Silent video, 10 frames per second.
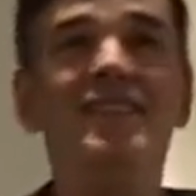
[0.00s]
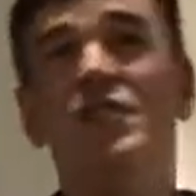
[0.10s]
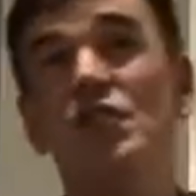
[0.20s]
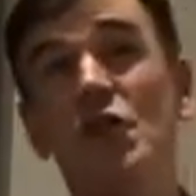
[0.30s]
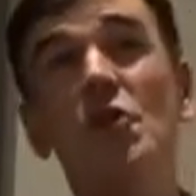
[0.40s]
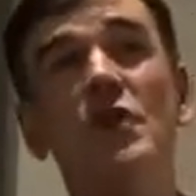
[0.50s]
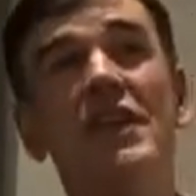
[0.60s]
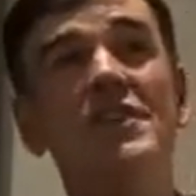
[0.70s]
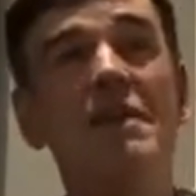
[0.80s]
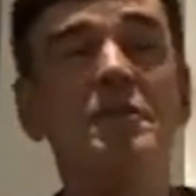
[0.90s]
Soon
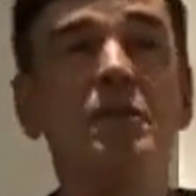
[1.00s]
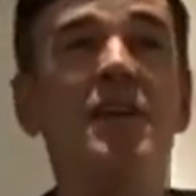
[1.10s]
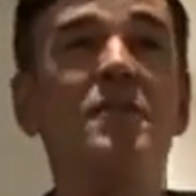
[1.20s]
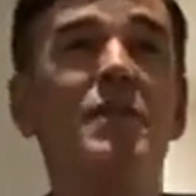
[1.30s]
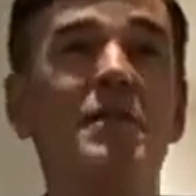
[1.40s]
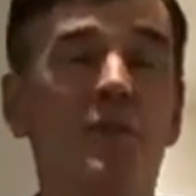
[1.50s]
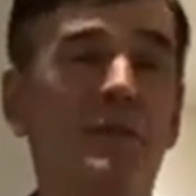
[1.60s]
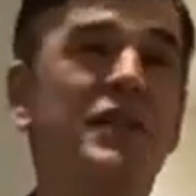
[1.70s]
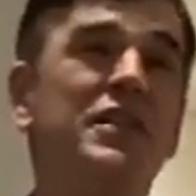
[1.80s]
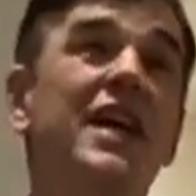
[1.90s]
is up to other people,
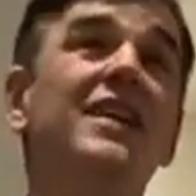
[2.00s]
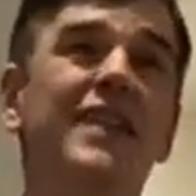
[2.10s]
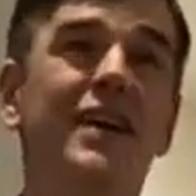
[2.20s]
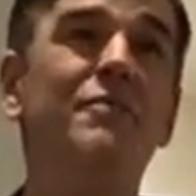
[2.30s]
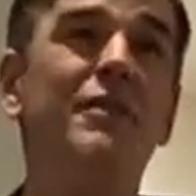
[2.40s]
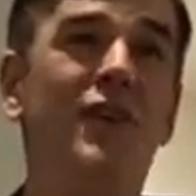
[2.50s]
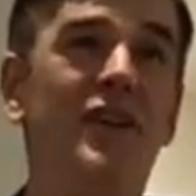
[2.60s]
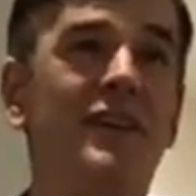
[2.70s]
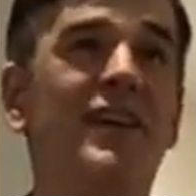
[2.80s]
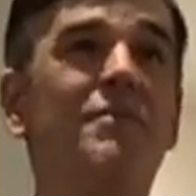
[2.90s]
but yeah, we've got
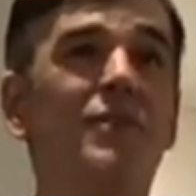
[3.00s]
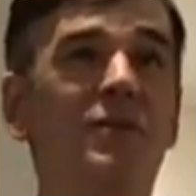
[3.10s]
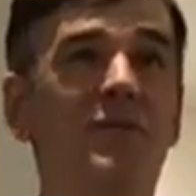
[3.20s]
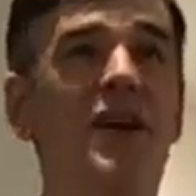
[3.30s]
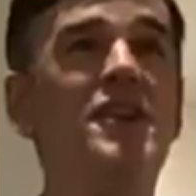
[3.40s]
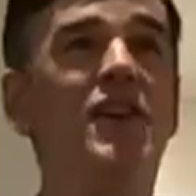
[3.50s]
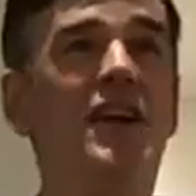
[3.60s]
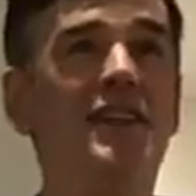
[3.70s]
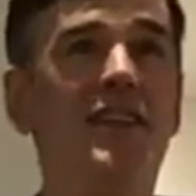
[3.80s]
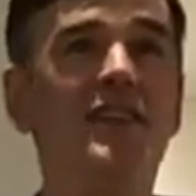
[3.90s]
a couple of nice
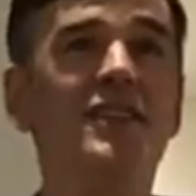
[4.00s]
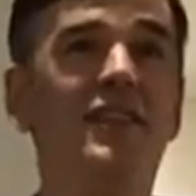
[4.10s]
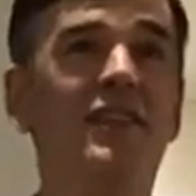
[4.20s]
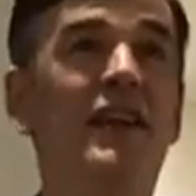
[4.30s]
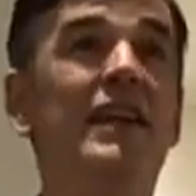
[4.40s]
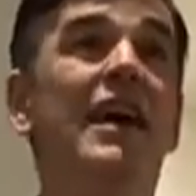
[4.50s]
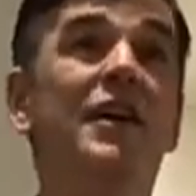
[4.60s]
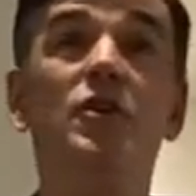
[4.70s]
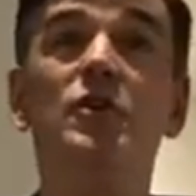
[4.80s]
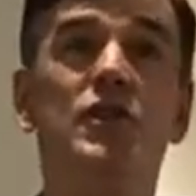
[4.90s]
ideas and a
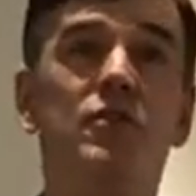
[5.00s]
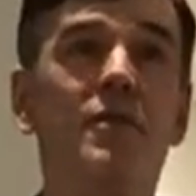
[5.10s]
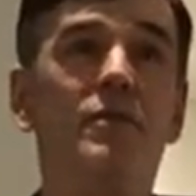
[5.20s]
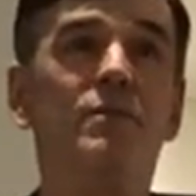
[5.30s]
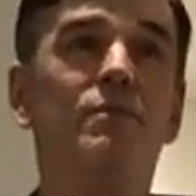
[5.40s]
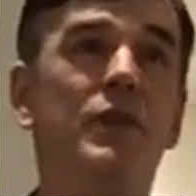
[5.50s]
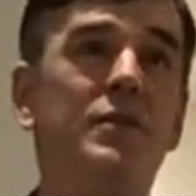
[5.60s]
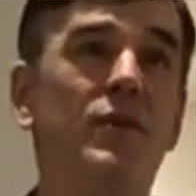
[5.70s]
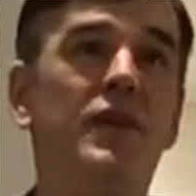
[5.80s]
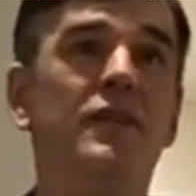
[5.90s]
good script, pretty
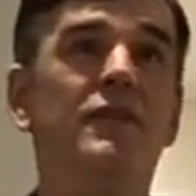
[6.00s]
well